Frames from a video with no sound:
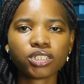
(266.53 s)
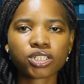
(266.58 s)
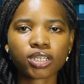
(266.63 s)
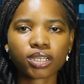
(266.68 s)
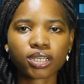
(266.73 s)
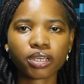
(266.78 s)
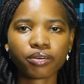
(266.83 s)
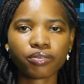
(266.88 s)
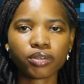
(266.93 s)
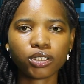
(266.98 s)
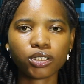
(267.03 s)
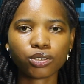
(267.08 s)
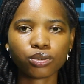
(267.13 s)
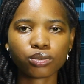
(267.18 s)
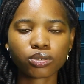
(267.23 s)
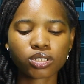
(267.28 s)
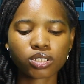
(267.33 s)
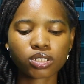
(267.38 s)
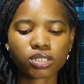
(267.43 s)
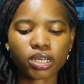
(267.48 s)
Itsekiri
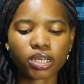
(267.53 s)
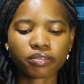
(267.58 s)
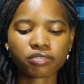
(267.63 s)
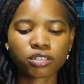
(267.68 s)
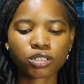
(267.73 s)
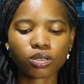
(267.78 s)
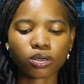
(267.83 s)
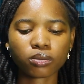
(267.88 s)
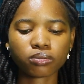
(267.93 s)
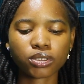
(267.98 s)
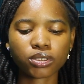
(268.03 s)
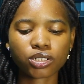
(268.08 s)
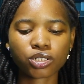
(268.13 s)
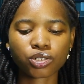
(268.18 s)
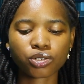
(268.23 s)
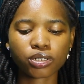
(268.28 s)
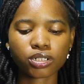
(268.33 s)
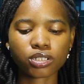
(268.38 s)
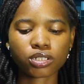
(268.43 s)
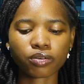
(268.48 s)
youths have stormed the
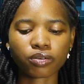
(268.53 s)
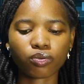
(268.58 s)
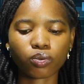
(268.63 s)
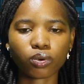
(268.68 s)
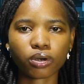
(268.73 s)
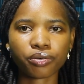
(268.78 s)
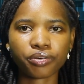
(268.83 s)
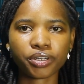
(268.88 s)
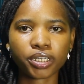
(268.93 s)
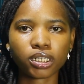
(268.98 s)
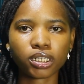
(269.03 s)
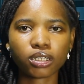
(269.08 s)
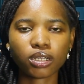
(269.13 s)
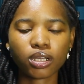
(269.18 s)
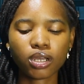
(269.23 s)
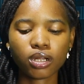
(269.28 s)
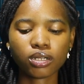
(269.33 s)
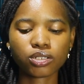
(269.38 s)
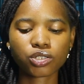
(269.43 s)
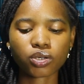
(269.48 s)
streets of Warri
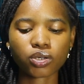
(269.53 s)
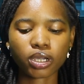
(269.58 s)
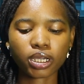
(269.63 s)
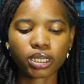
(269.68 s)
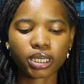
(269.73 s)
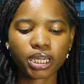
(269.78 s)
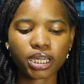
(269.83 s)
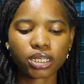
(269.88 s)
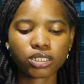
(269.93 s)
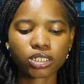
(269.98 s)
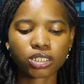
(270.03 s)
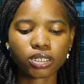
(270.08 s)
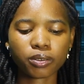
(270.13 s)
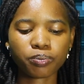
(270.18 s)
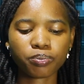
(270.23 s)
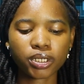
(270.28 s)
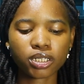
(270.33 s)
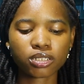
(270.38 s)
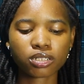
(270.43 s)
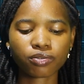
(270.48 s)
to engage in a
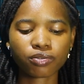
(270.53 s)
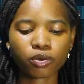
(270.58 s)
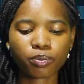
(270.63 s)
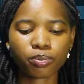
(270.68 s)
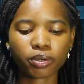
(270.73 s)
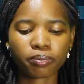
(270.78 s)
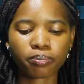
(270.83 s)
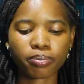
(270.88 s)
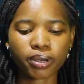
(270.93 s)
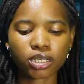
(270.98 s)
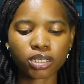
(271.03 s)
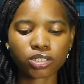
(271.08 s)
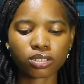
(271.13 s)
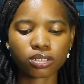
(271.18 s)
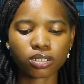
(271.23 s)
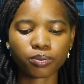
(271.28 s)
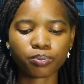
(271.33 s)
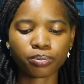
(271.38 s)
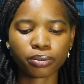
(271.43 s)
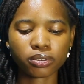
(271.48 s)
peaceful but
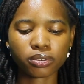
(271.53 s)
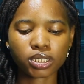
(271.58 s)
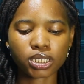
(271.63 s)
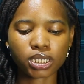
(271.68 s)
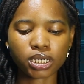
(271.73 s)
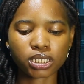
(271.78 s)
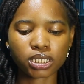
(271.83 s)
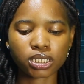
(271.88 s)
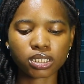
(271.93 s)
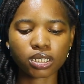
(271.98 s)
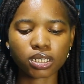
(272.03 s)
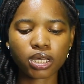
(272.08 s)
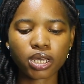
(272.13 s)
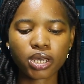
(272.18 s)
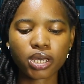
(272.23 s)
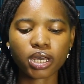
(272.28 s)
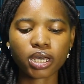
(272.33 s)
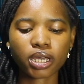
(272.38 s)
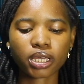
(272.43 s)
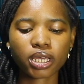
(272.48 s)
passionate protest
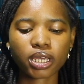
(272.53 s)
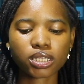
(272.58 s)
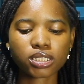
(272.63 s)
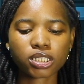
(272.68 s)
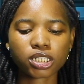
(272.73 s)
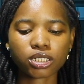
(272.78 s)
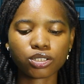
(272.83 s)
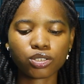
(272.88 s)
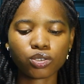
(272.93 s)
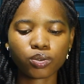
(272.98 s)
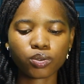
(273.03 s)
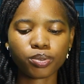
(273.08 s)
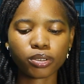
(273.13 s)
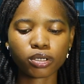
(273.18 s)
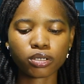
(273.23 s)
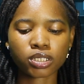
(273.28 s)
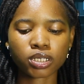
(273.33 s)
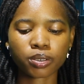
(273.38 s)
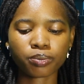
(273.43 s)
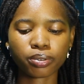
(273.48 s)
against the
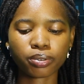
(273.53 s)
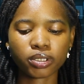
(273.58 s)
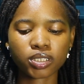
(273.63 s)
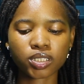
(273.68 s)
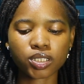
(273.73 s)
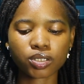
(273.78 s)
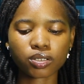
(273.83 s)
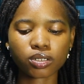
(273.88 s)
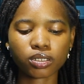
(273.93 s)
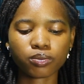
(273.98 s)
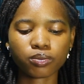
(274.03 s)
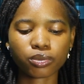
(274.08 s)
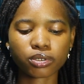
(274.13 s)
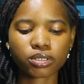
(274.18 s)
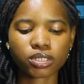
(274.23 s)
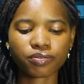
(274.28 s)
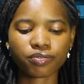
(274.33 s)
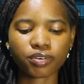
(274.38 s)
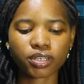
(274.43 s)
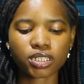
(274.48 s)
dubious and politically
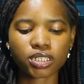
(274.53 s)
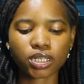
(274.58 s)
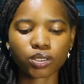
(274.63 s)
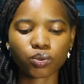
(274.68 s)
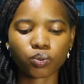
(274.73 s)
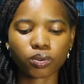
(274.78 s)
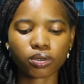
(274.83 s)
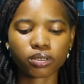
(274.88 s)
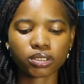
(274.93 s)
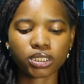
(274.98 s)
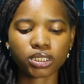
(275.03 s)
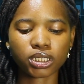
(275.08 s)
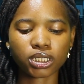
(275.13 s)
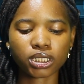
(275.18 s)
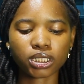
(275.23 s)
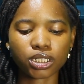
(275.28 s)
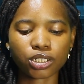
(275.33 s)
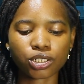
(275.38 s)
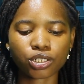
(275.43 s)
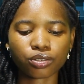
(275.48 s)
motivated war
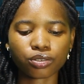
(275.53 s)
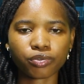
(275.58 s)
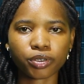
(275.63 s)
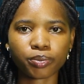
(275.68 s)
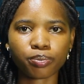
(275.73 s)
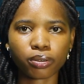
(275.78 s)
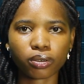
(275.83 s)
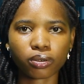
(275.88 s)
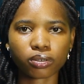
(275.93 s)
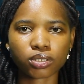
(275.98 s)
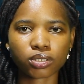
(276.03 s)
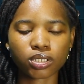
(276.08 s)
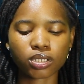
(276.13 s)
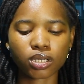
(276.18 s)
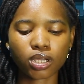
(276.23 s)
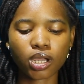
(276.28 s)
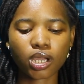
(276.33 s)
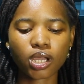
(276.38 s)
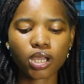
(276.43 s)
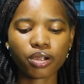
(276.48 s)
delineation report
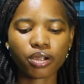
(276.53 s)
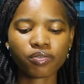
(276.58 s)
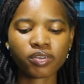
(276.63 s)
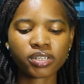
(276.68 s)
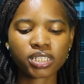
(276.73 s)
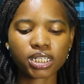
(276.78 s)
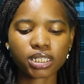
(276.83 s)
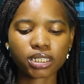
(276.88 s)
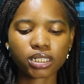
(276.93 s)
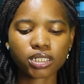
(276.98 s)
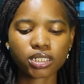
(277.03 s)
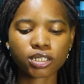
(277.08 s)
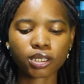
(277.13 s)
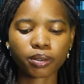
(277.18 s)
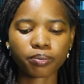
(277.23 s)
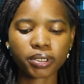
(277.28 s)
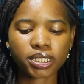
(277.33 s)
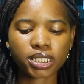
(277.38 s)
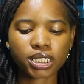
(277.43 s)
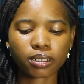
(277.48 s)
recently
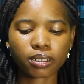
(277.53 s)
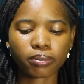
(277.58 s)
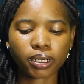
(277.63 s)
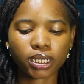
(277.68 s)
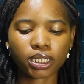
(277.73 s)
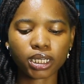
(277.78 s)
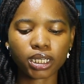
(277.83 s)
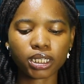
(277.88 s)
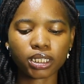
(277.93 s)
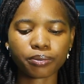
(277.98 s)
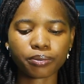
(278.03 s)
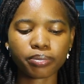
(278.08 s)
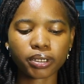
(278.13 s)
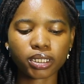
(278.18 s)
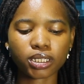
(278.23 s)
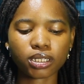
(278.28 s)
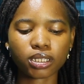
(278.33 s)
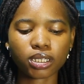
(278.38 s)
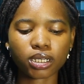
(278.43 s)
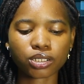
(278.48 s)
submitted by the
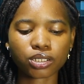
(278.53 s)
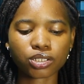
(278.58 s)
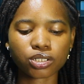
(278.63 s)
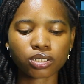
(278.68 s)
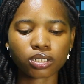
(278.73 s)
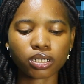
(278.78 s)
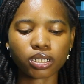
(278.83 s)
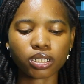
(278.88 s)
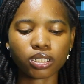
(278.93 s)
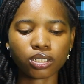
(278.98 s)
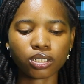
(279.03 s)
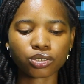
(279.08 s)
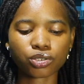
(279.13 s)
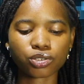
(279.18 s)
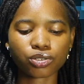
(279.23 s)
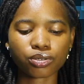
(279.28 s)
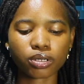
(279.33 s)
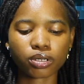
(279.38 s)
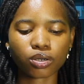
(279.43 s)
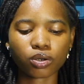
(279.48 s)
Independent National
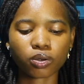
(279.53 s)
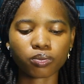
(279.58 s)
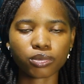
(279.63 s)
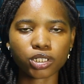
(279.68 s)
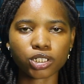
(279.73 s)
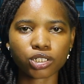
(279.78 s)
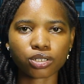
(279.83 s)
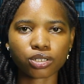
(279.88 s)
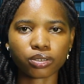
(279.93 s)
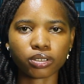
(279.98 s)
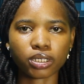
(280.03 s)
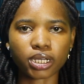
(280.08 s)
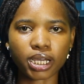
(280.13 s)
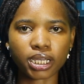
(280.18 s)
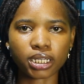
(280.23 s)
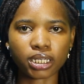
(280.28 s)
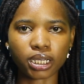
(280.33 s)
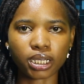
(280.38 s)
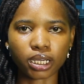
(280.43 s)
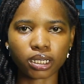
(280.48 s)
Electoral Commission
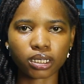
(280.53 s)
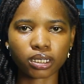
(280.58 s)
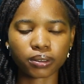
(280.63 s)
